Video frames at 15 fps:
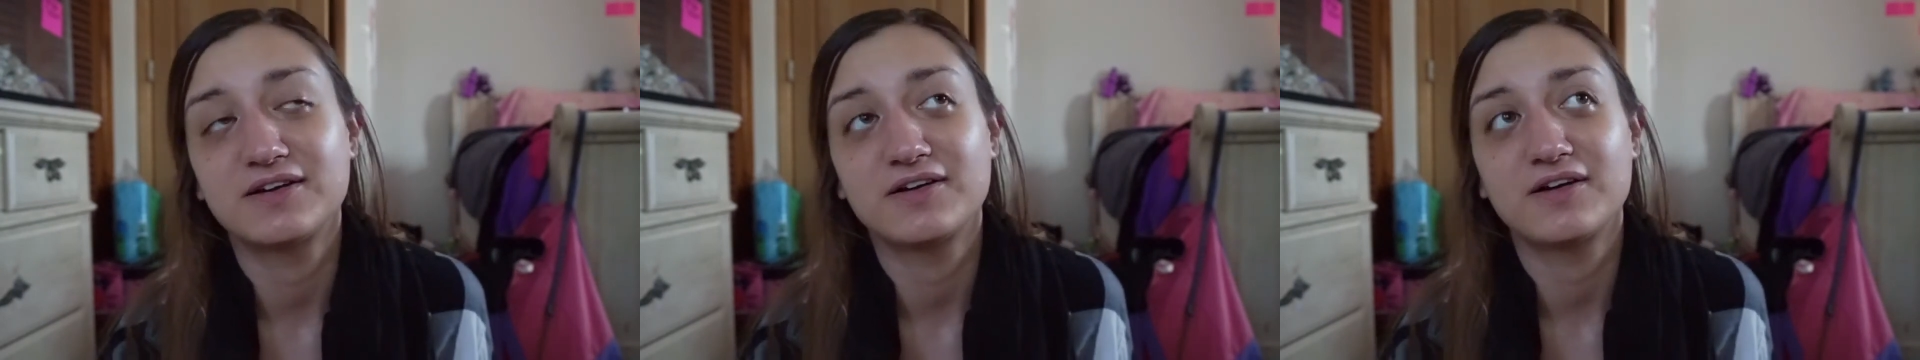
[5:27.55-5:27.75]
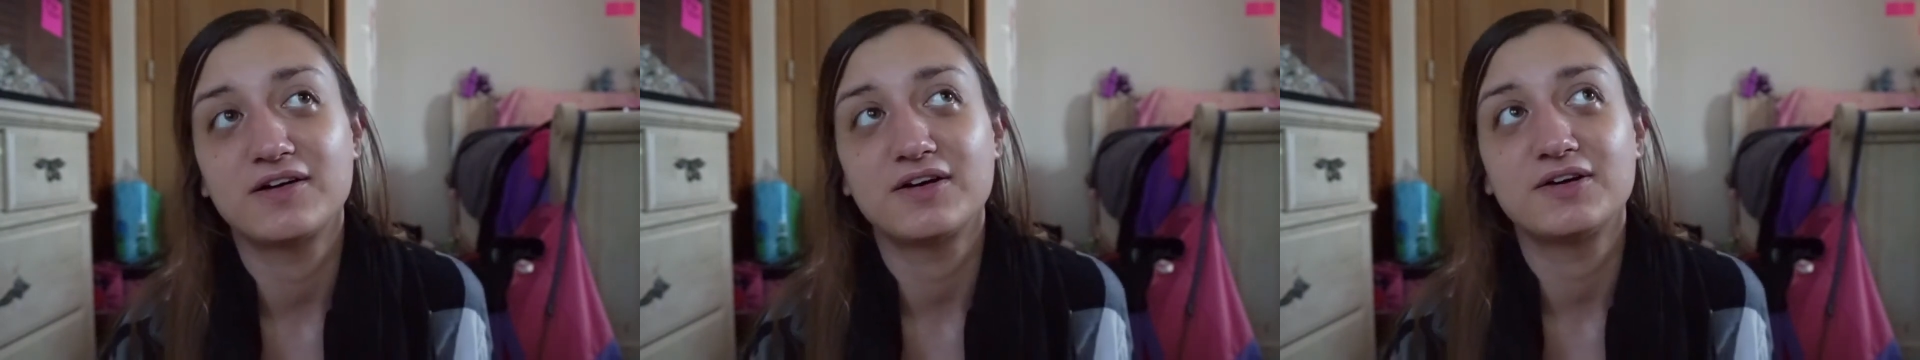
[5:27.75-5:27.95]

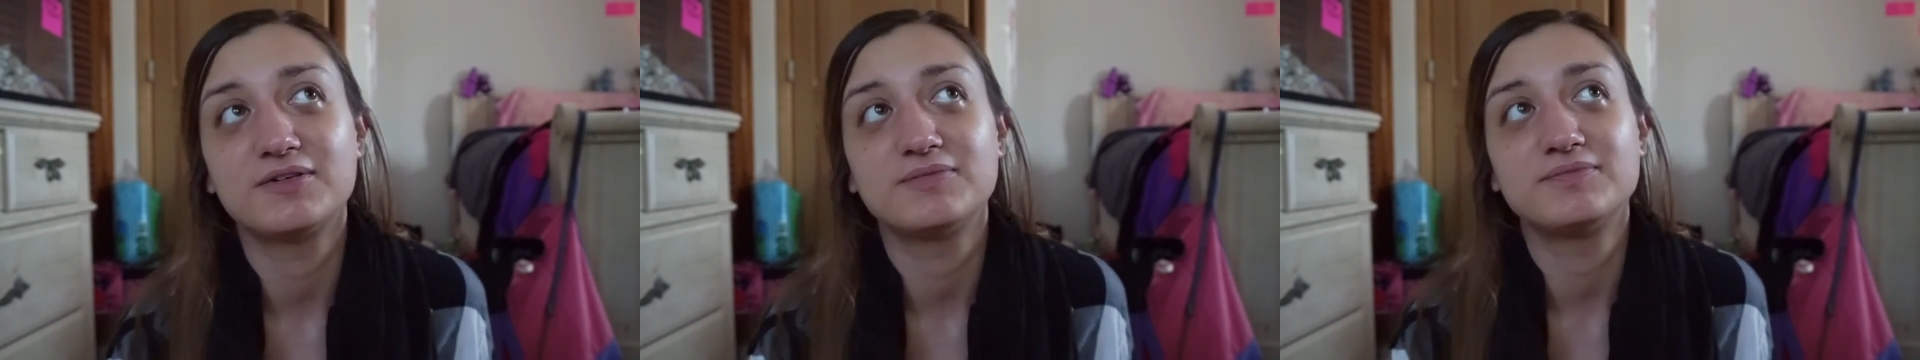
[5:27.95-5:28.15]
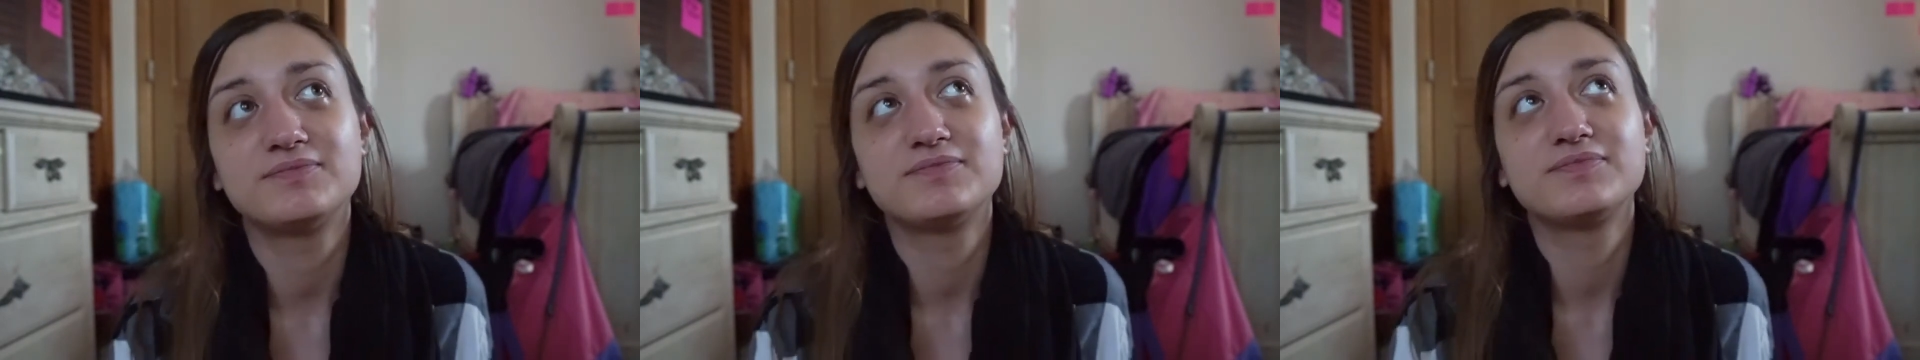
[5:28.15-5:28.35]

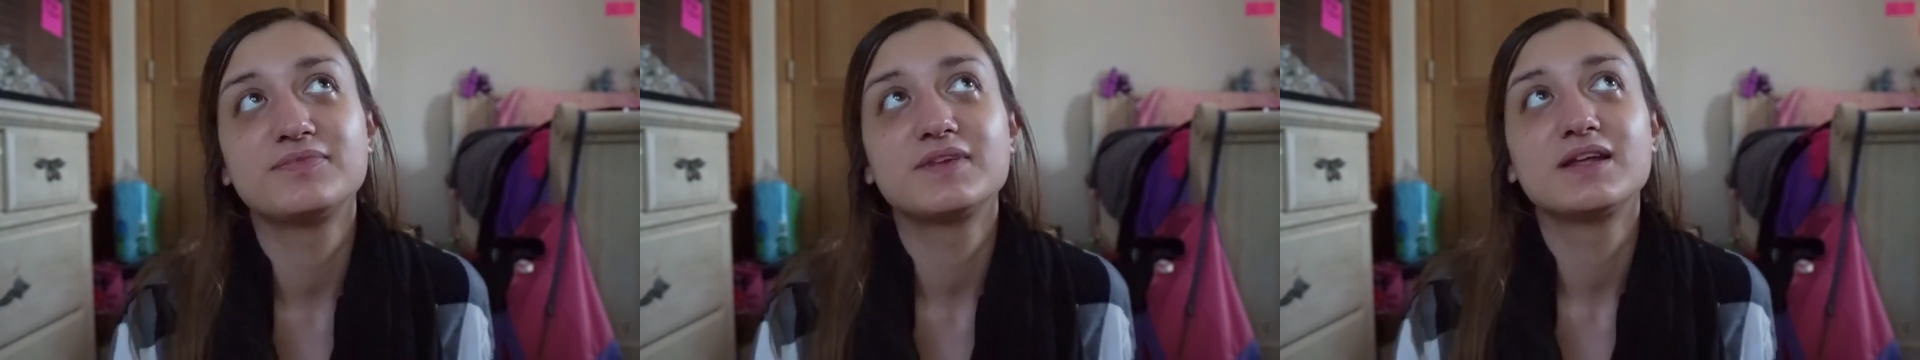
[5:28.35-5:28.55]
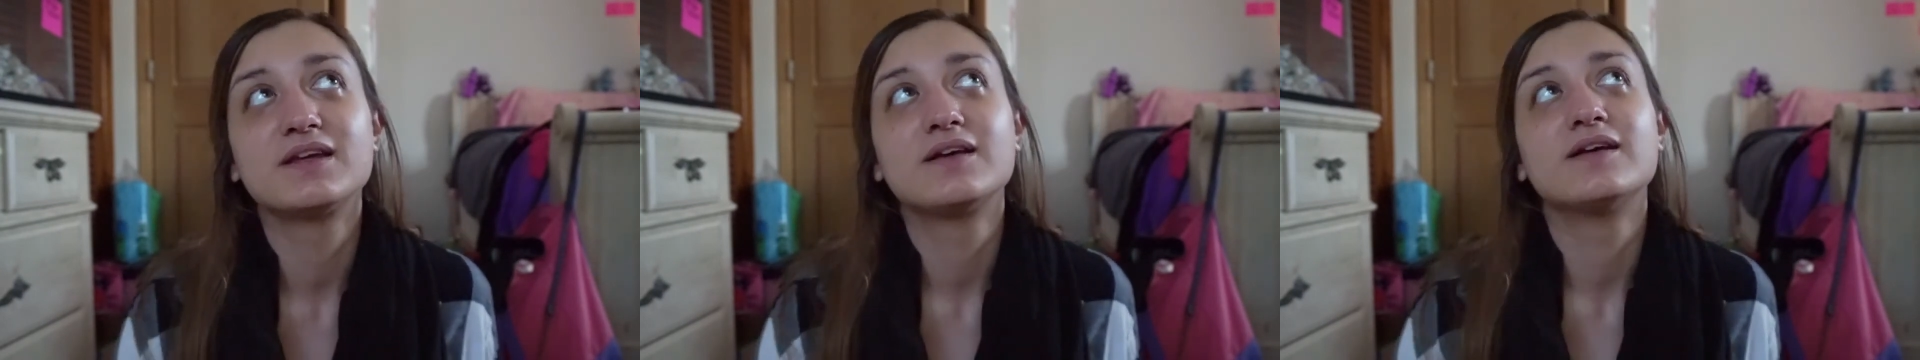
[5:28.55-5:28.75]
Um,
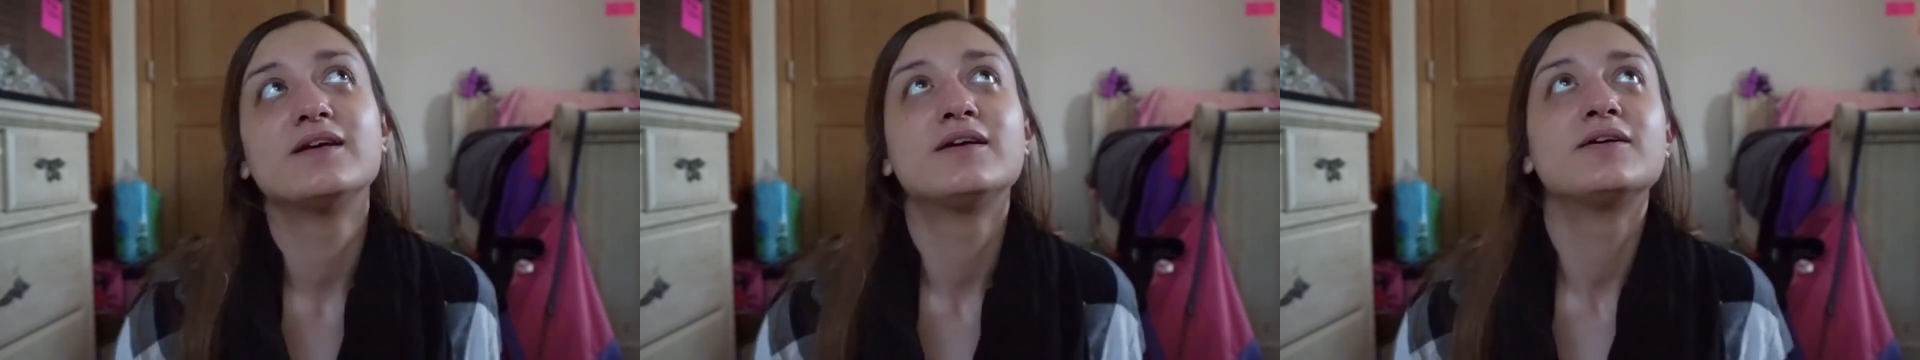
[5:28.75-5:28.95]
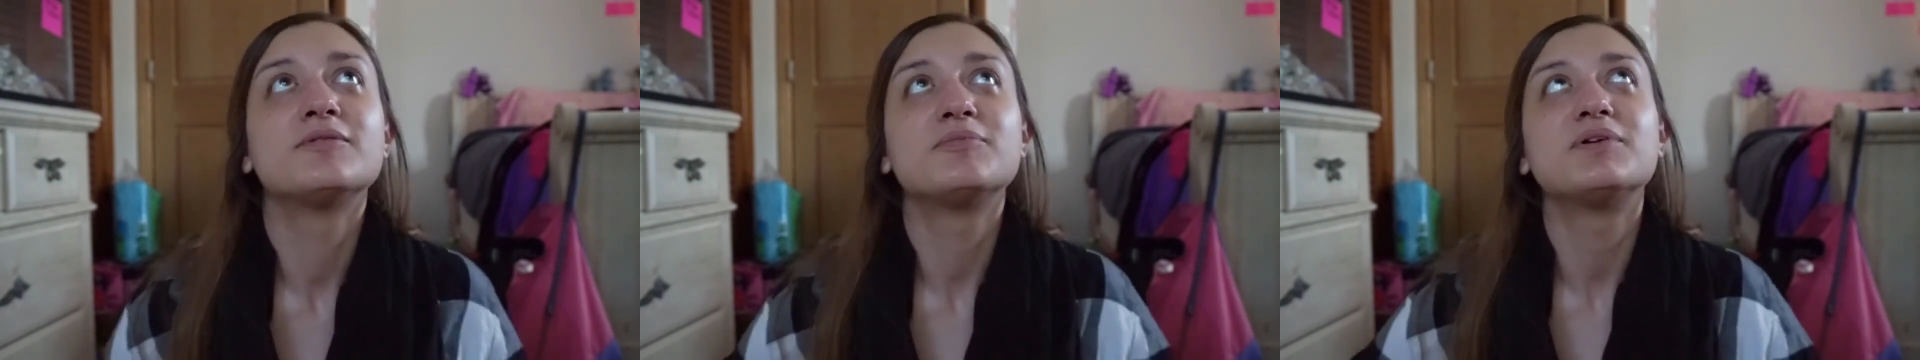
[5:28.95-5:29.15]

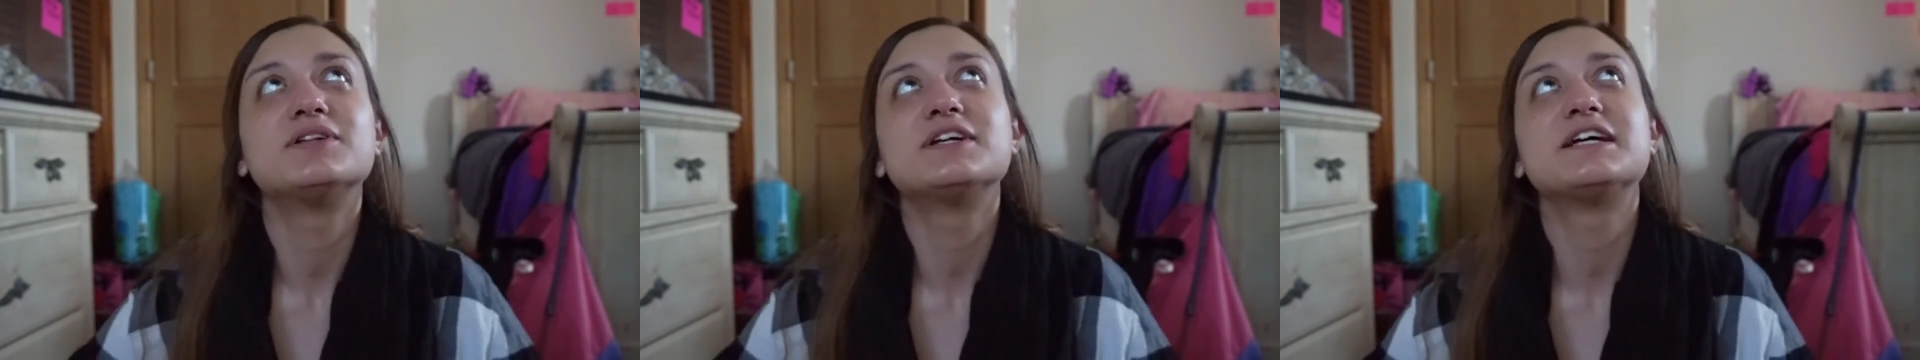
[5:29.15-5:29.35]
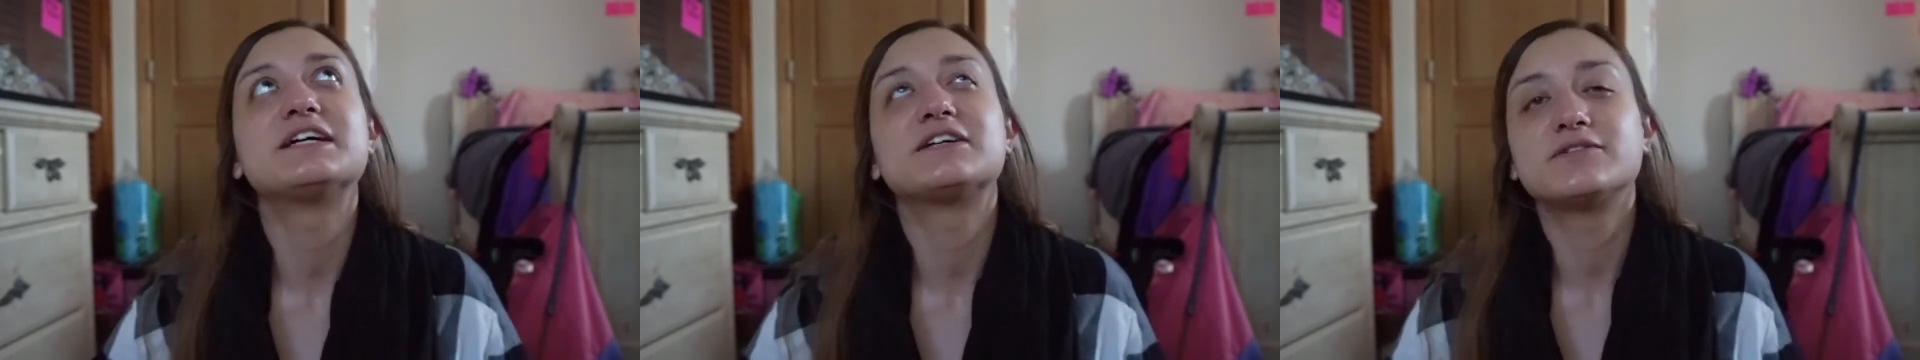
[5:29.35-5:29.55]
but
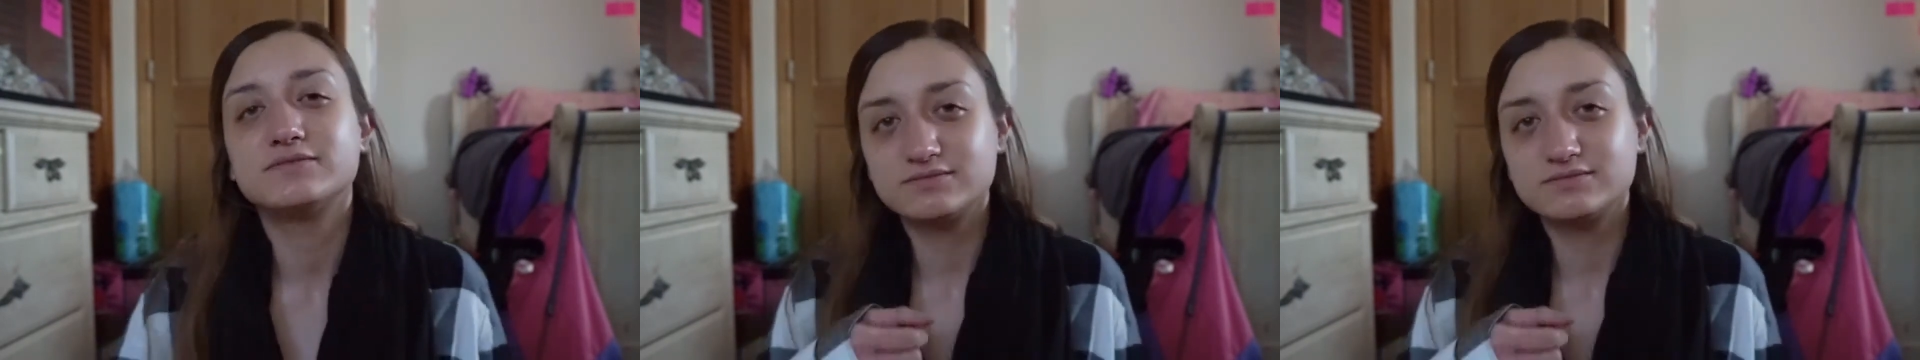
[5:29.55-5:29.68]
like,